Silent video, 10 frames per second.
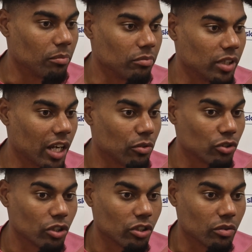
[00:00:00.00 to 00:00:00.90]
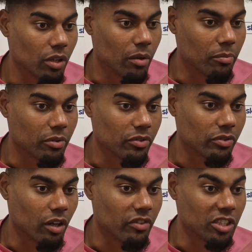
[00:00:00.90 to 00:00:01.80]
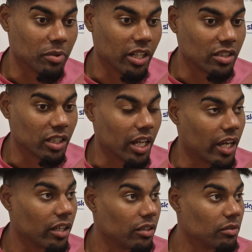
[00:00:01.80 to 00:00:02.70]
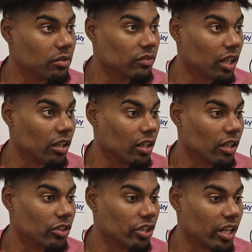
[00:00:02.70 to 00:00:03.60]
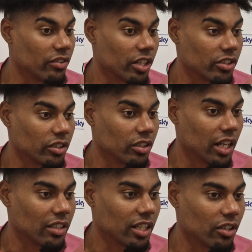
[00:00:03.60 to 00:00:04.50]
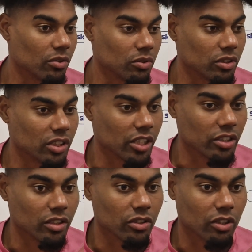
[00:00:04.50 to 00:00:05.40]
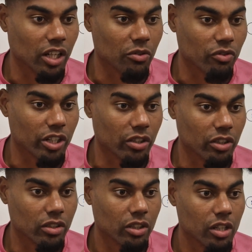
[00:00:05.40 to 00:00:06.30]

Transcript: Yeah, it was good. We've obviously been in today. We've done a training session, a technical session, so that was really good.